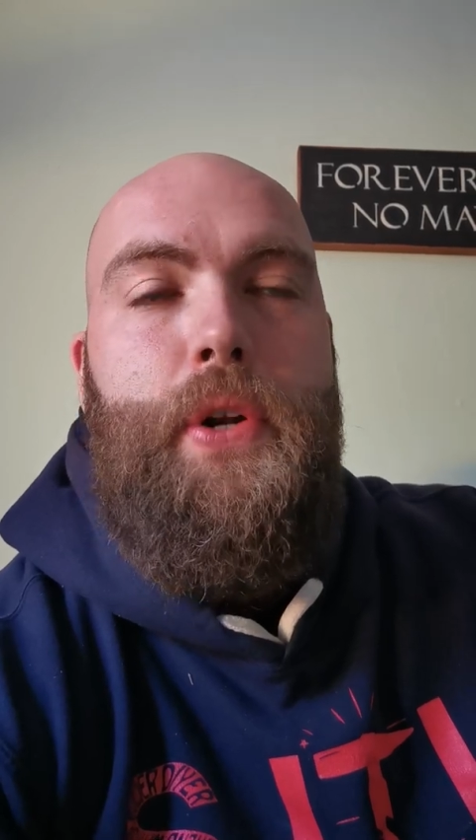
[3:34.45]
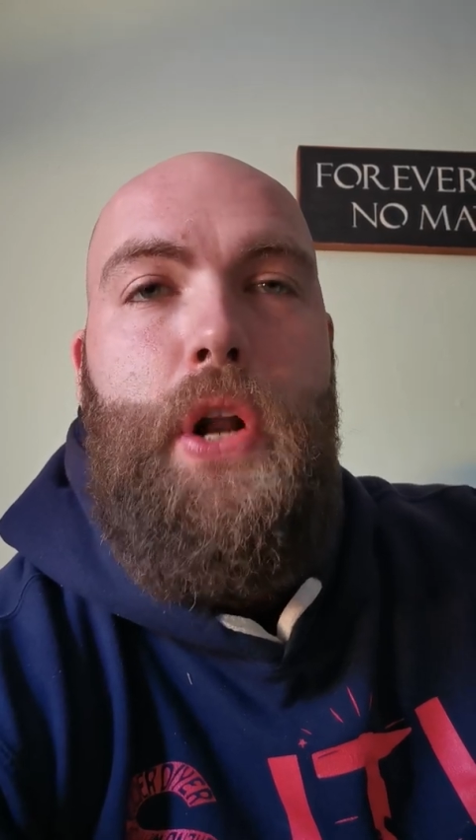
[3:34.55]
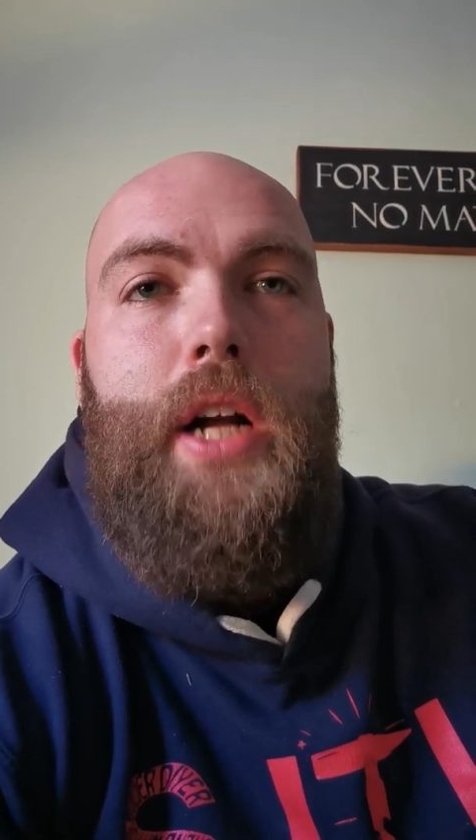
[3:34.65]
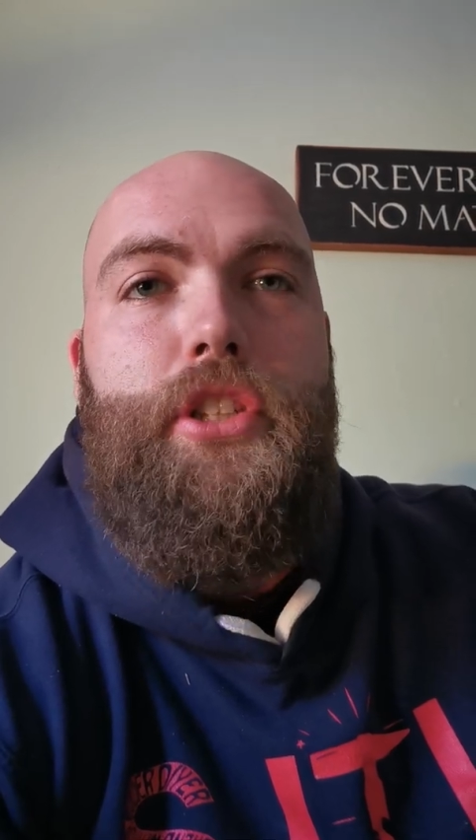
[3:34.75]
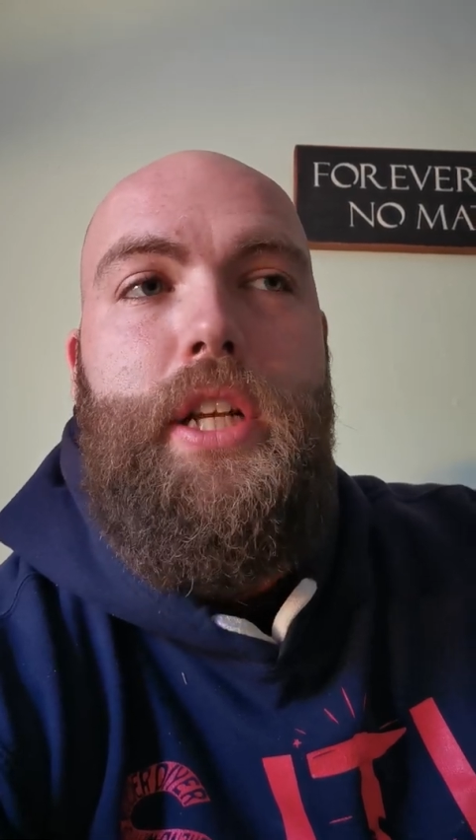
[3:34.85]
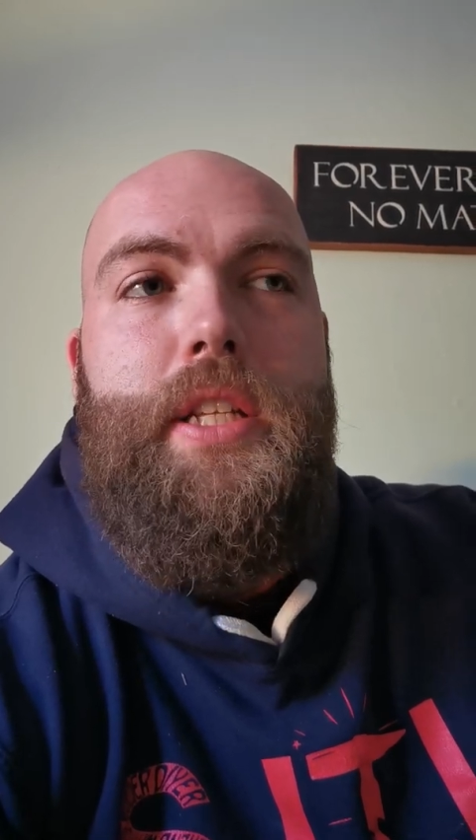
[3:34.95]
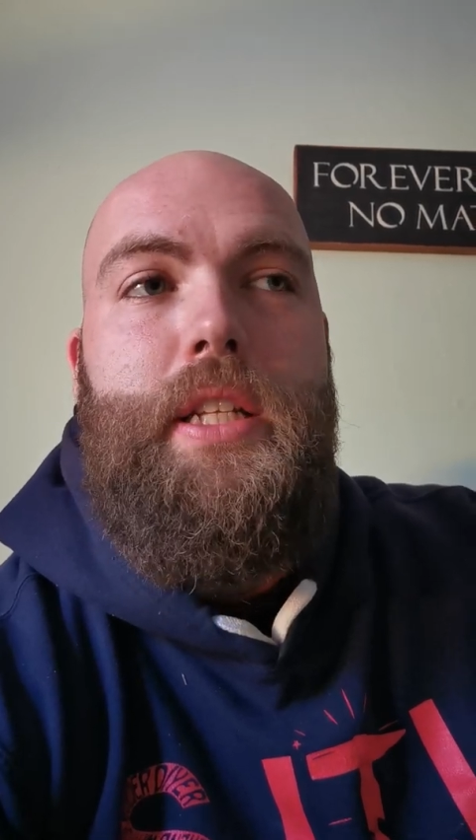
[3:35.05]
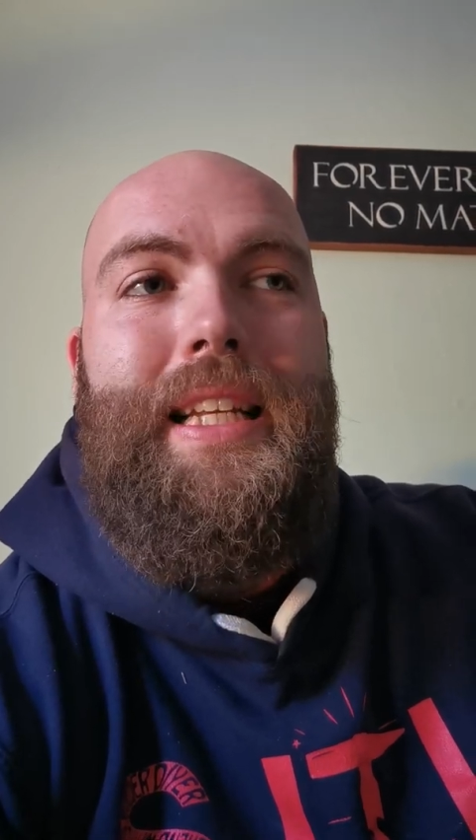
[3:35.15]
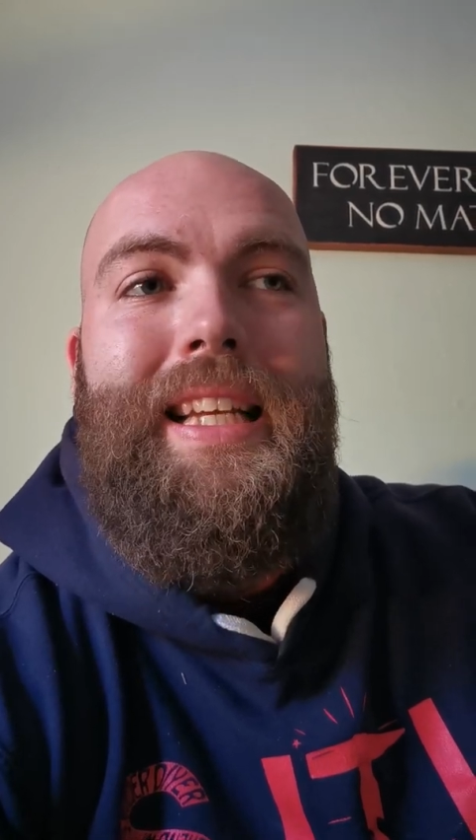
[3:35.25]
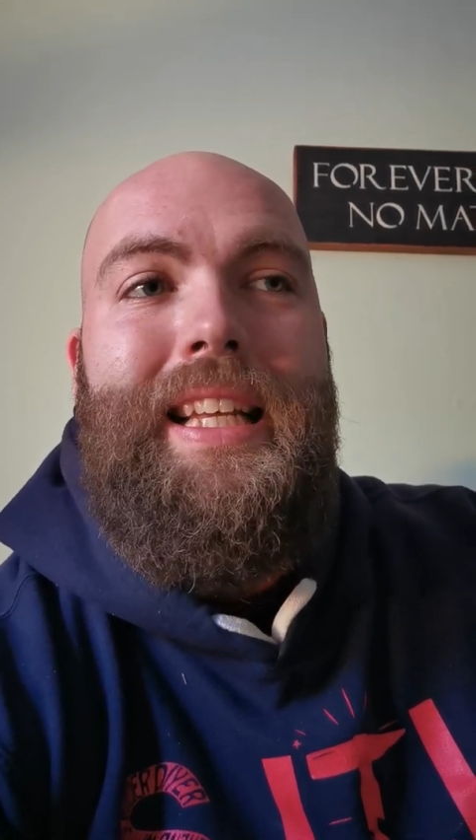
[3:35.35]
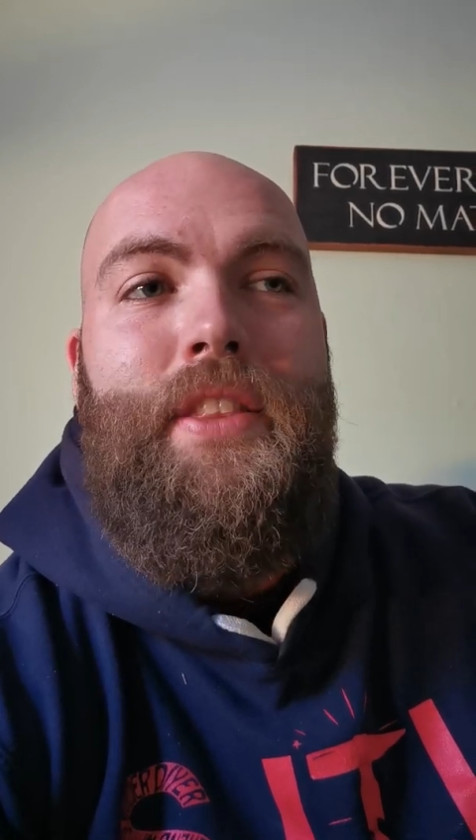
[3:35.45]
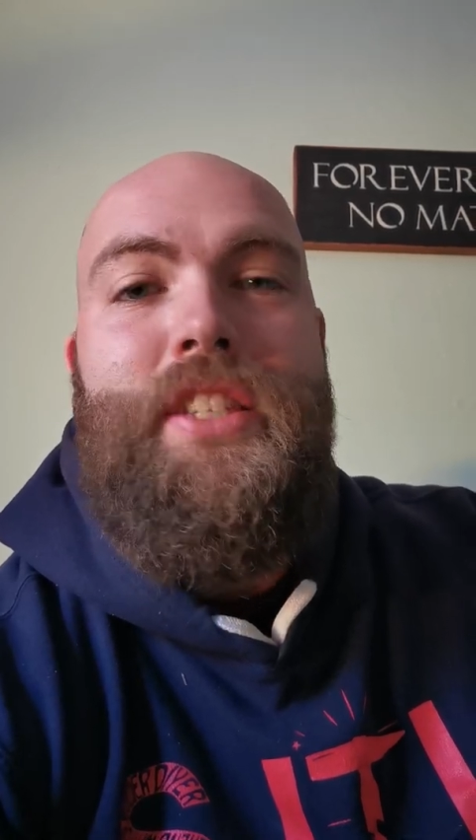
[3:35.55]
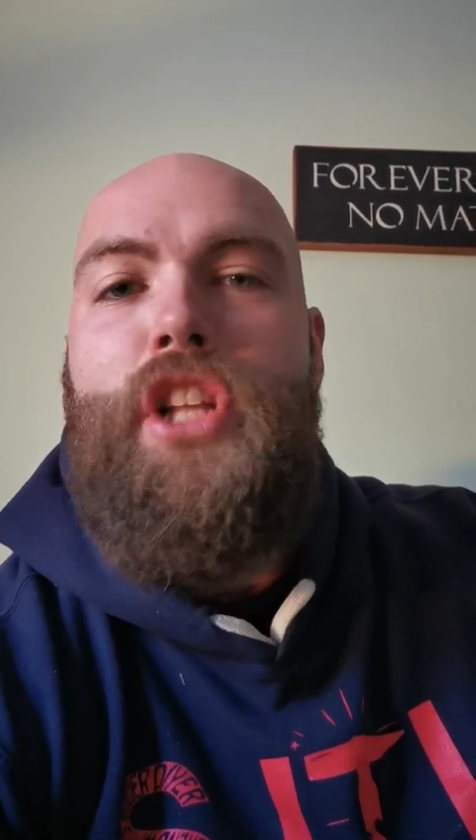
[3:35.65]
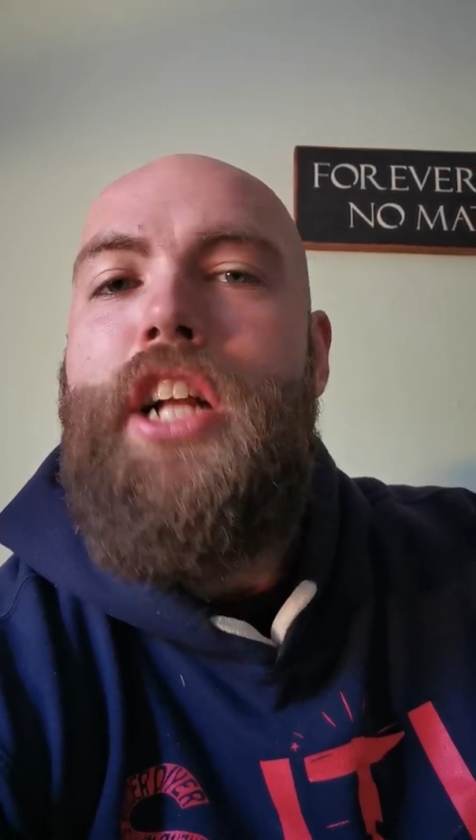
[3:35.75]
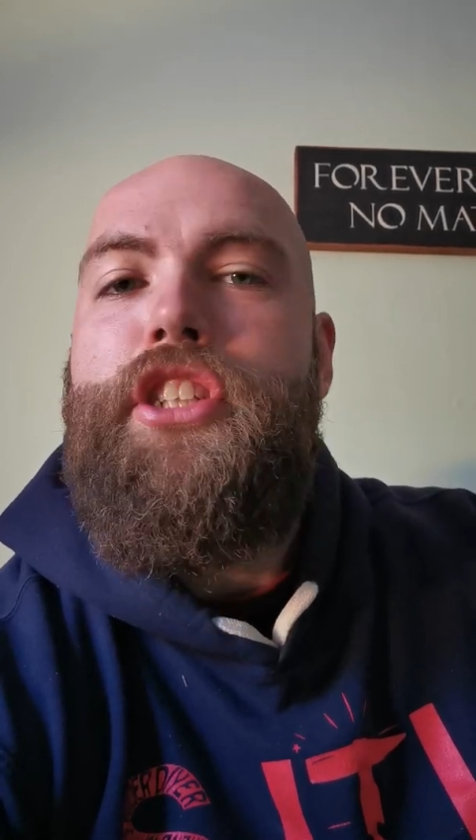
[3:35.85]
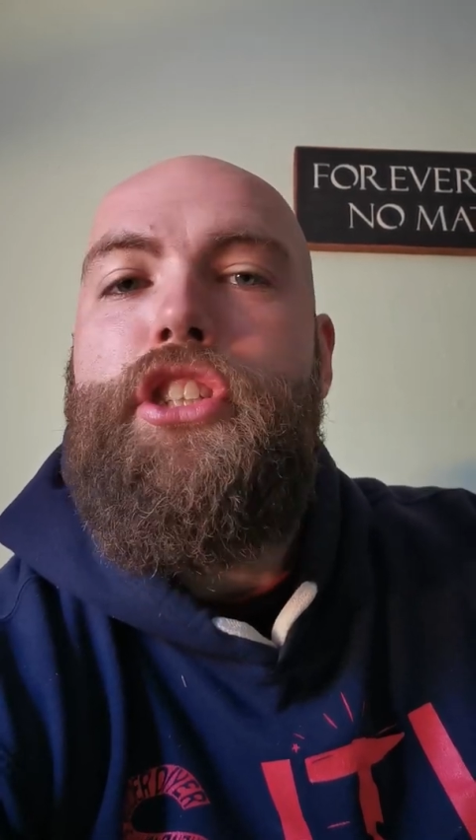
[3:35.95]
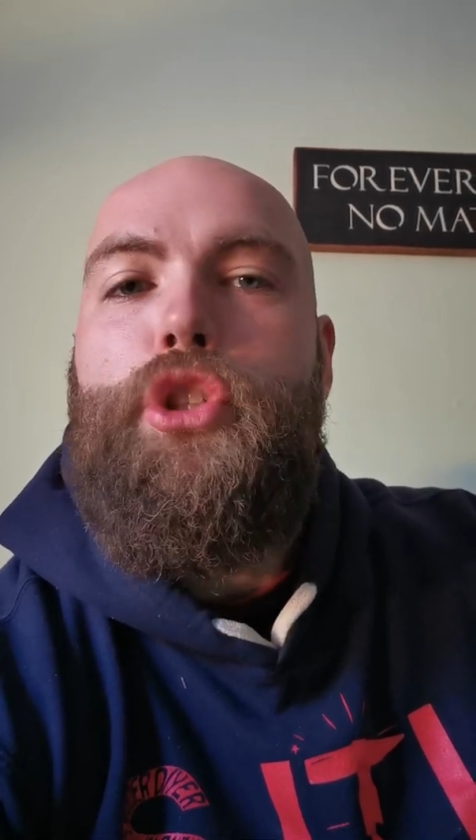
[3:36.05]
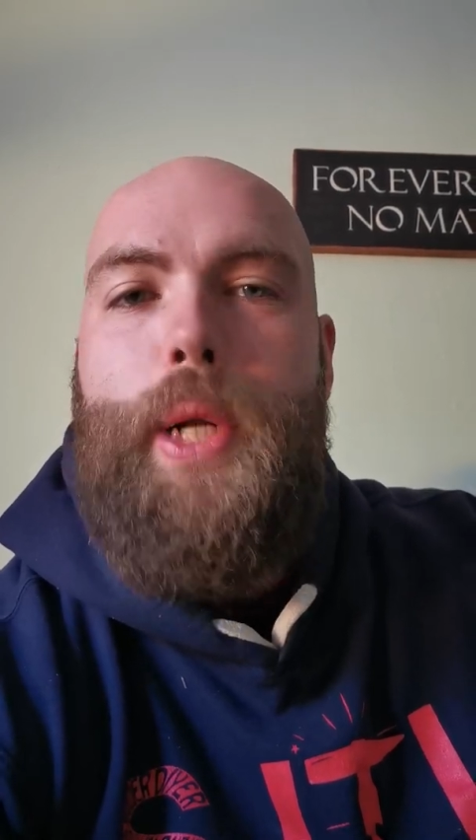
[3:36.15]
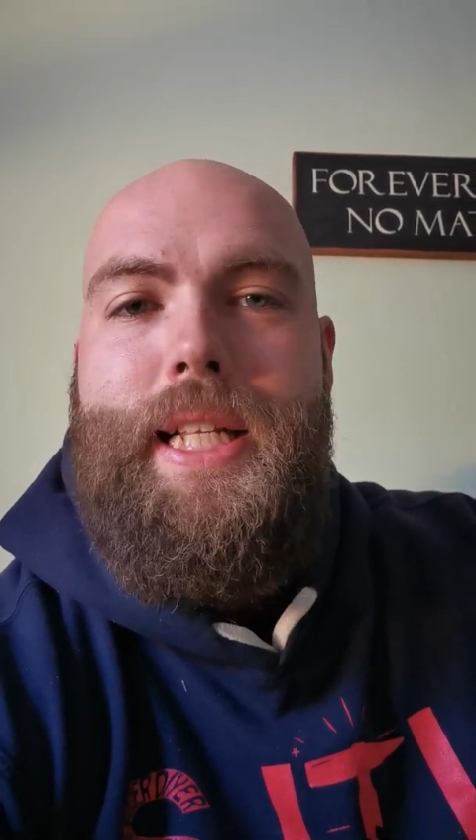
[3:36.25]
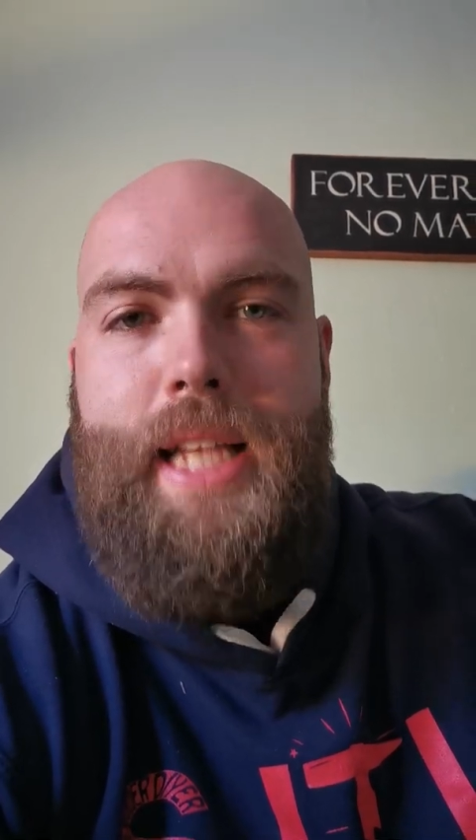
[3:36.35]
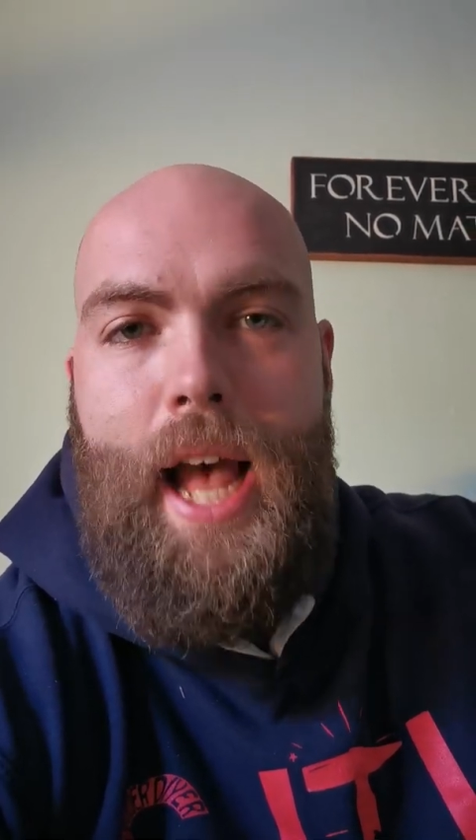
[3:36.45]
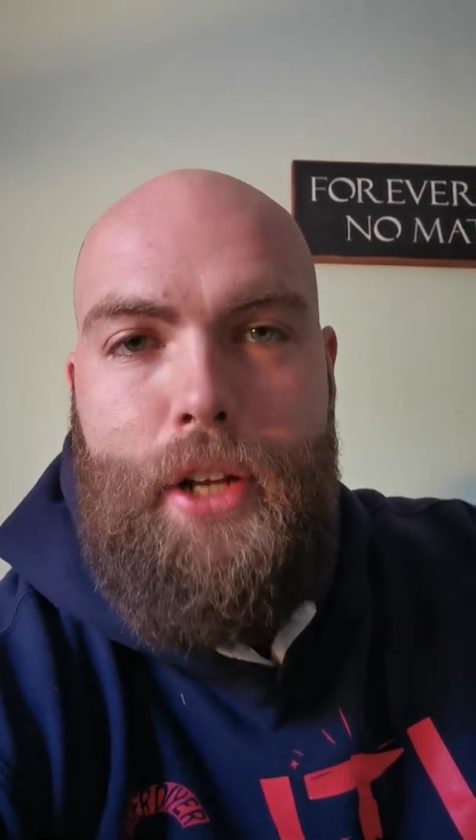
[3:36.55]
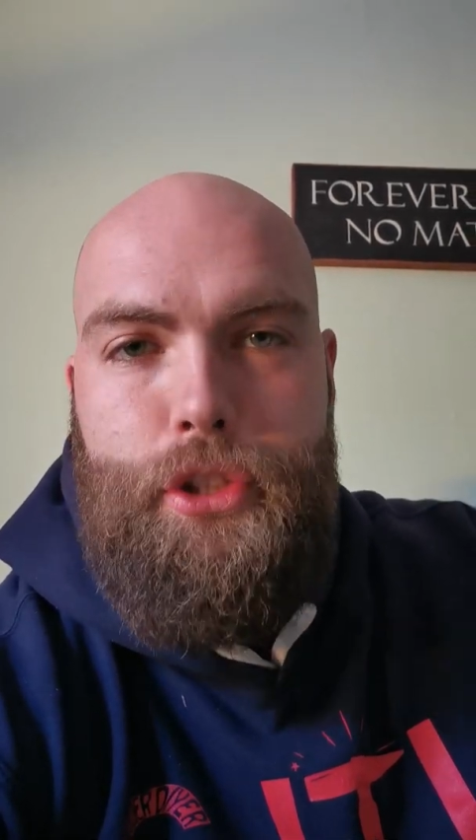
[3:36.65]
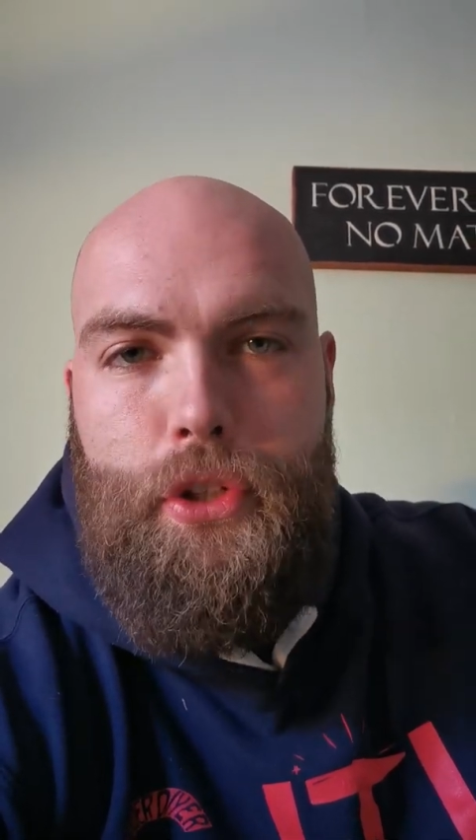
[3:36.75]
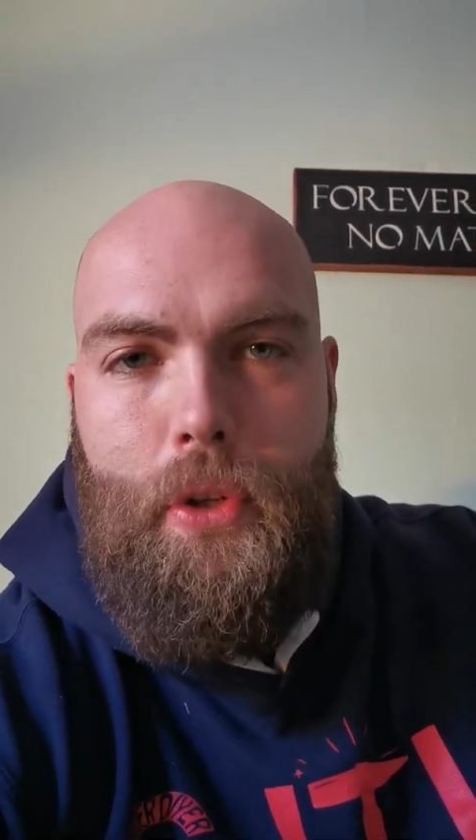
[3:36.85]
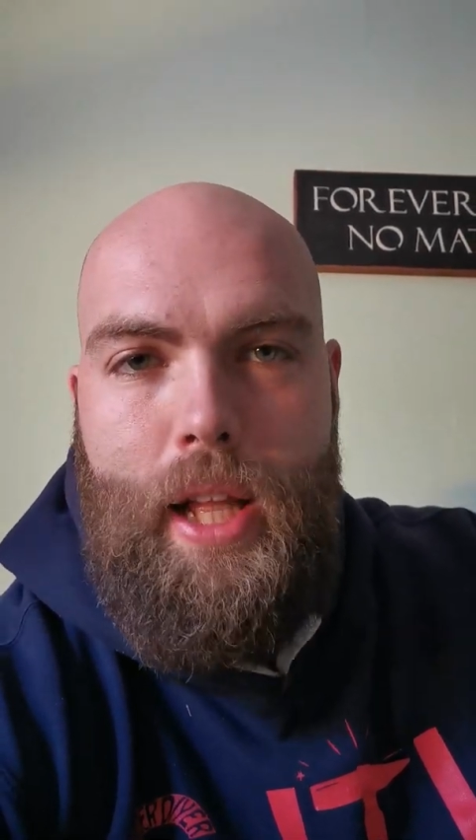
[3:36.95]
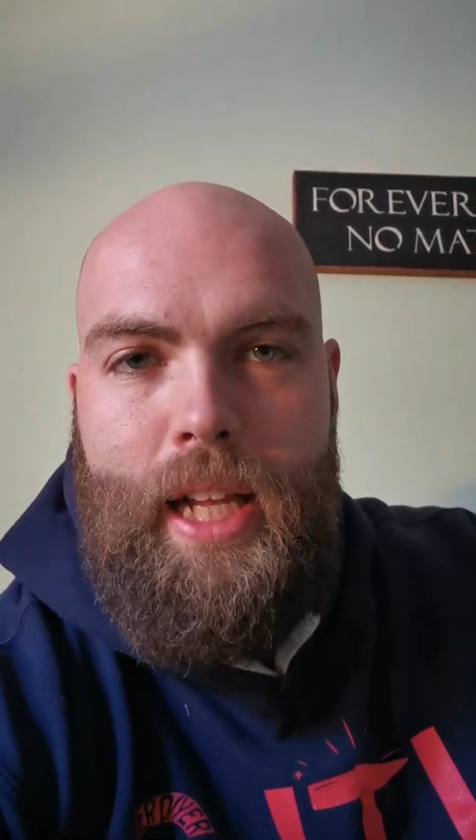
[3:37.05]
it's not just transactional,